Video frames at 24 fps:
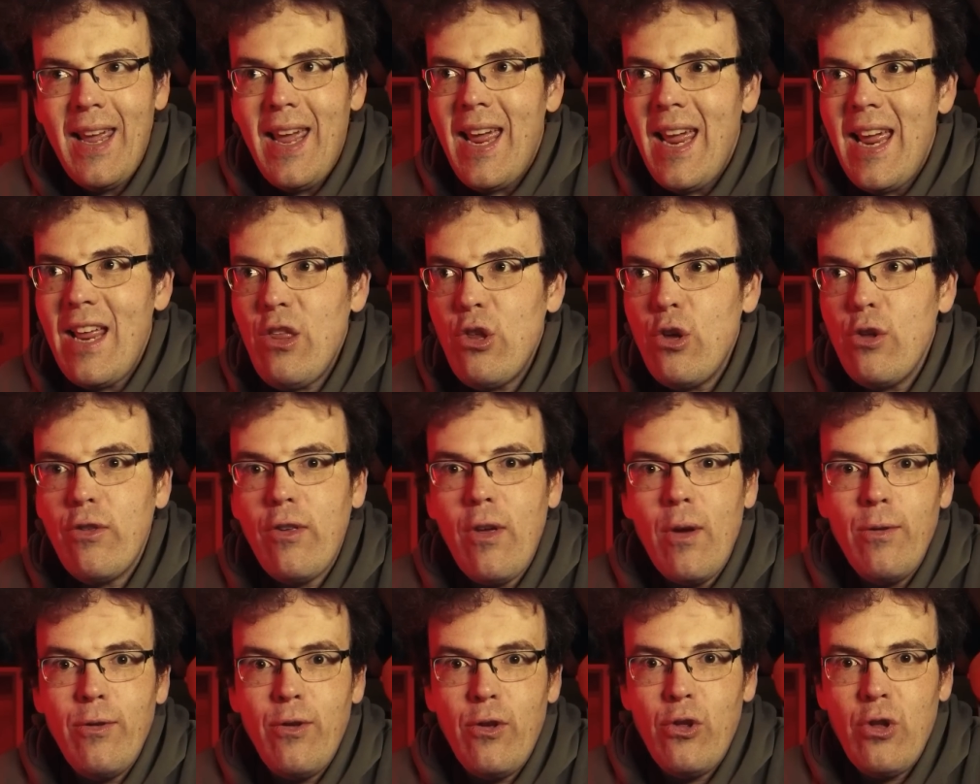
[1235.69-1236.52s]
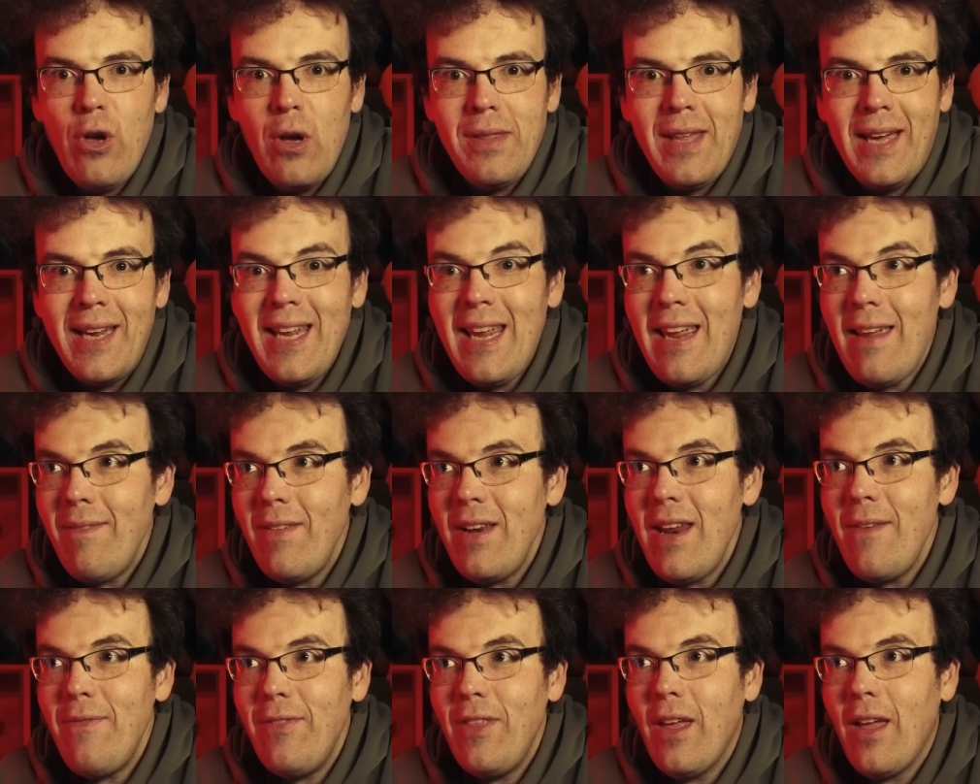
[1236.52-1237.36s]
It just goes to show that even
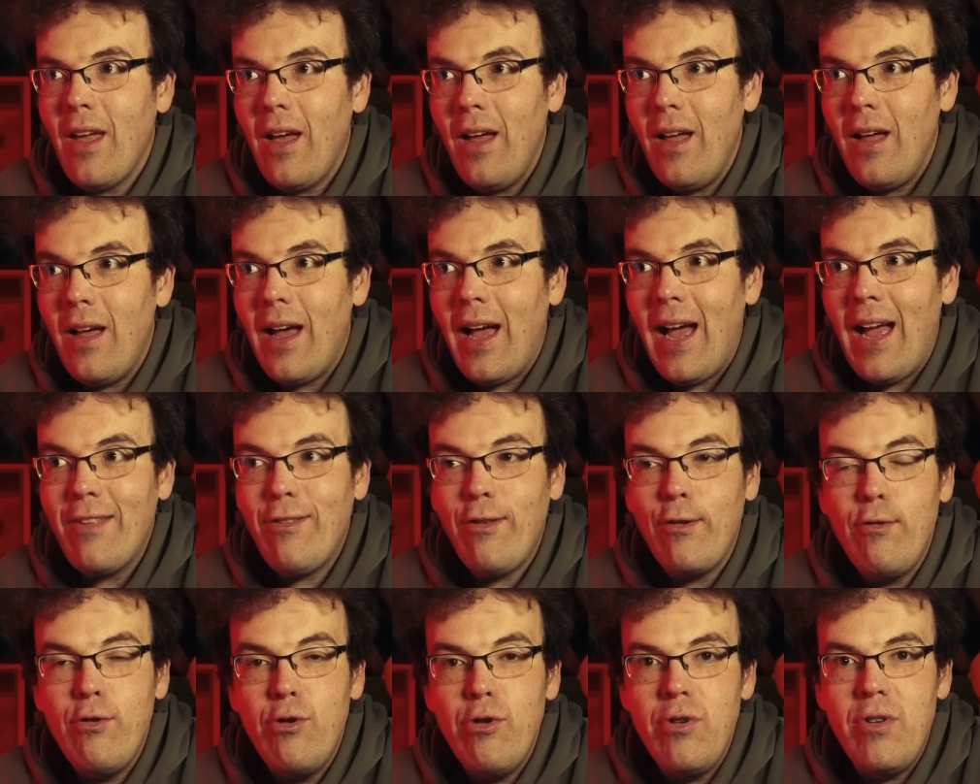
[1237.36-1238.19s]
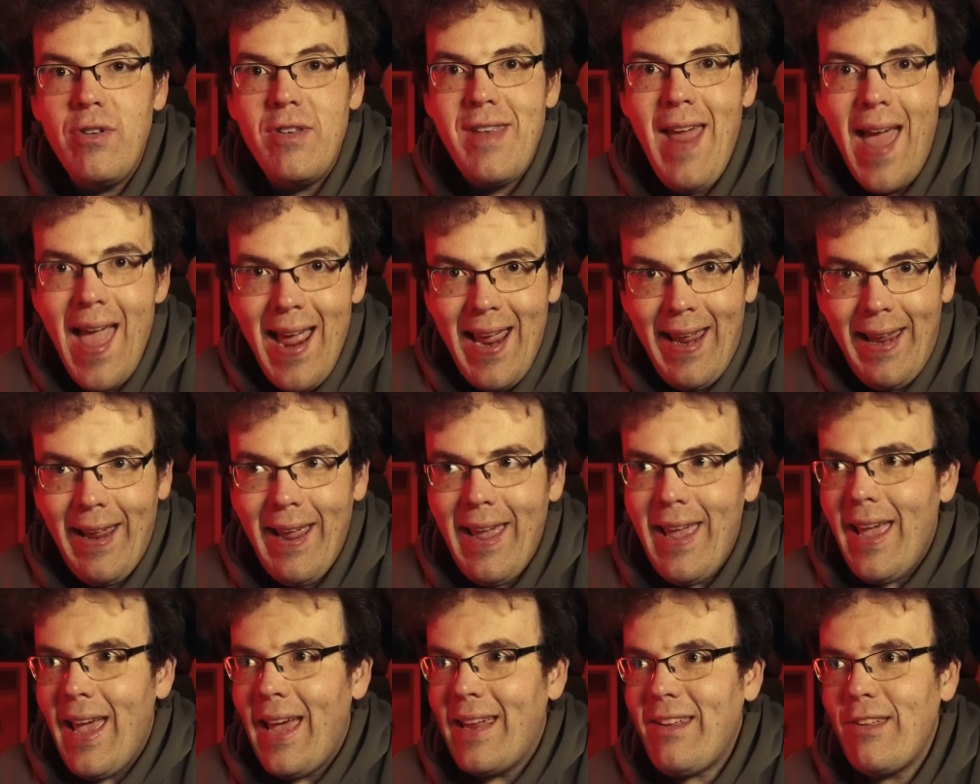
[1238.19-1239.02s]
if the car has a good day
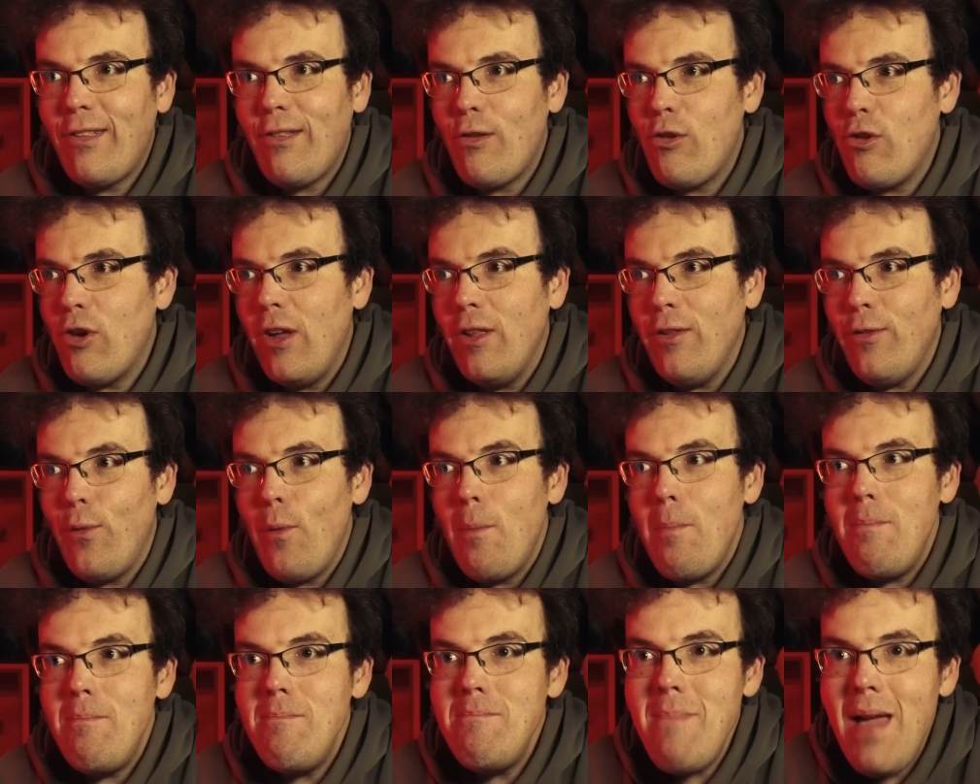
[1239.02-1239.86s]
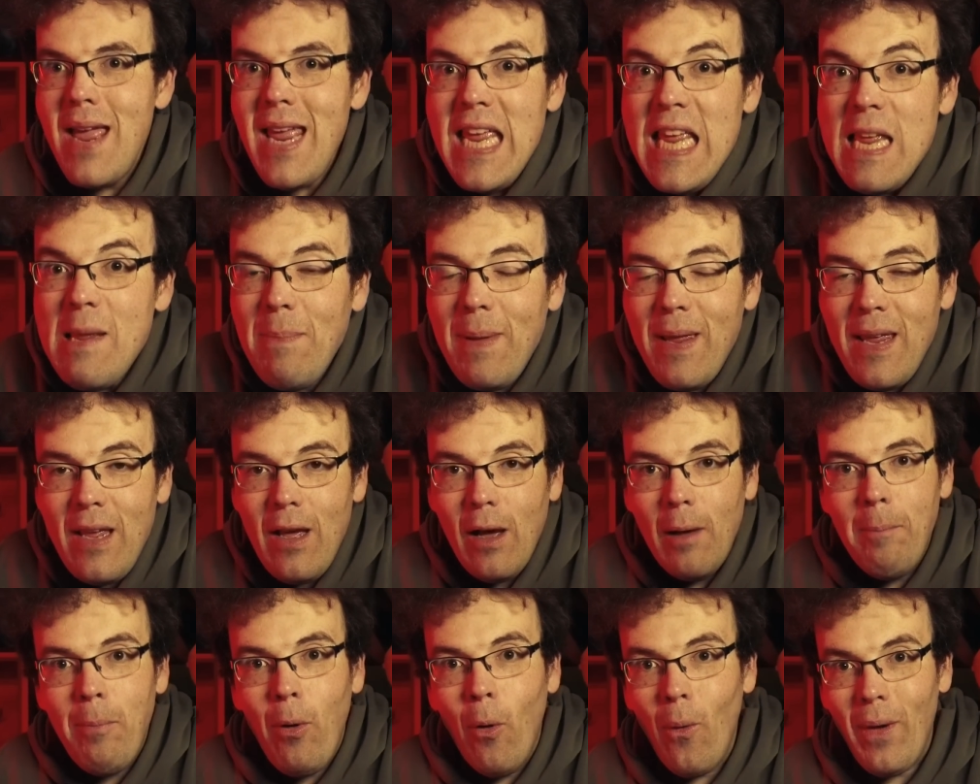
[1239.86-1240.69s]
and has a chance for maybe
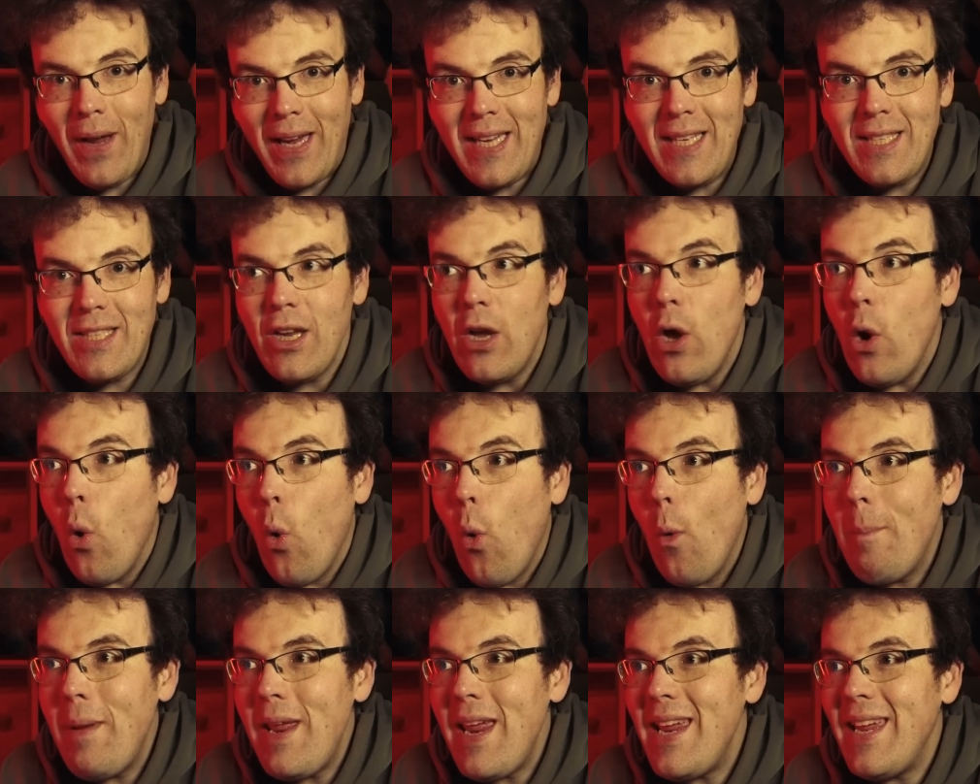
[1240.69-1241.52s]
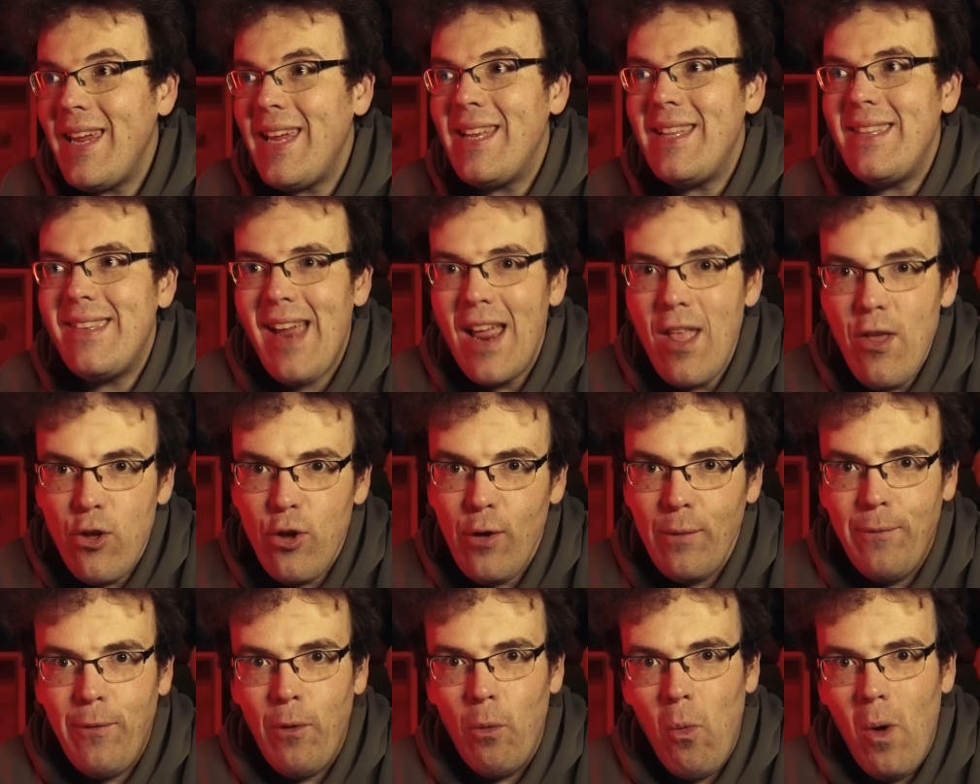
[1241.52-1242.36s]
a point or be in
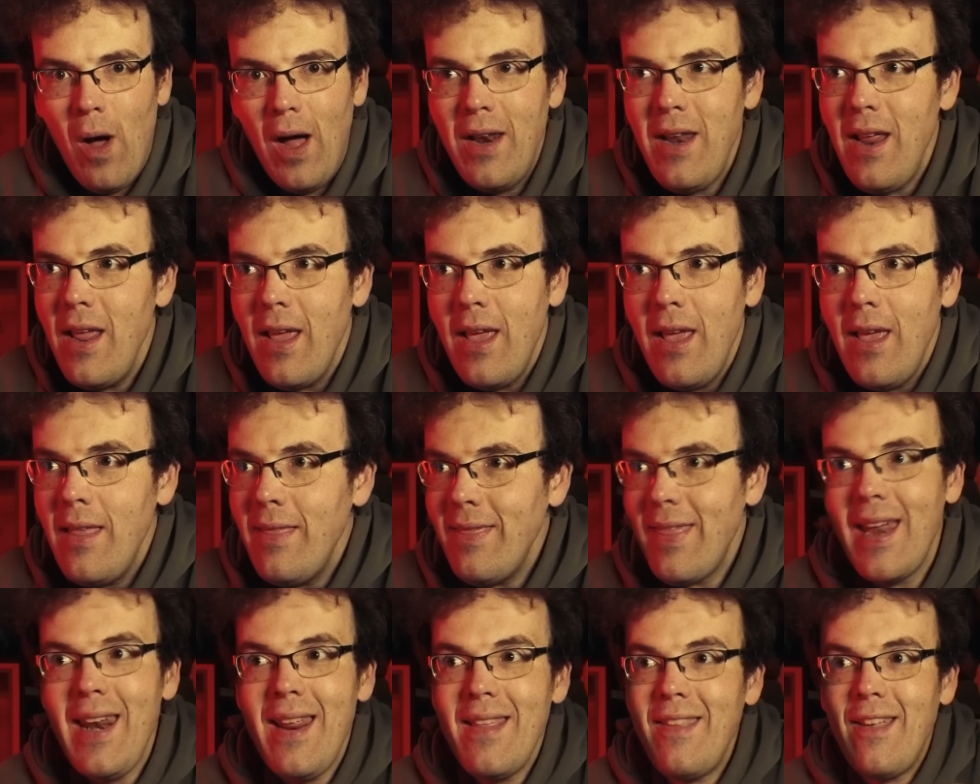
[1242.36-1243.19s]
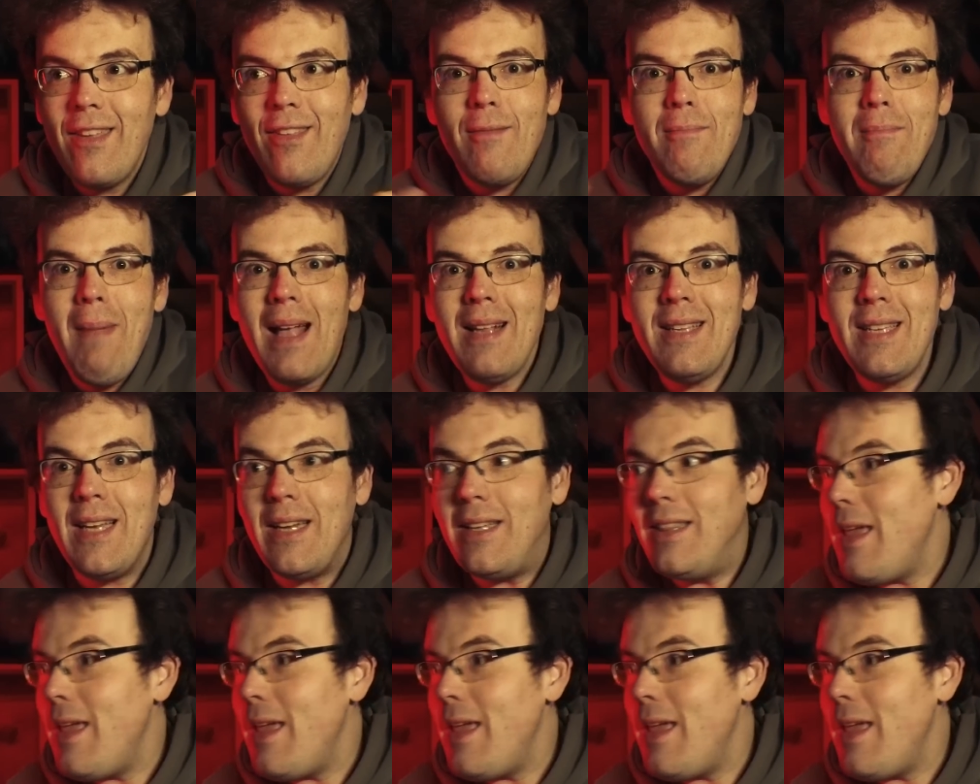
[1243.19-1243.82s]
contention for one, that it doesn't matter.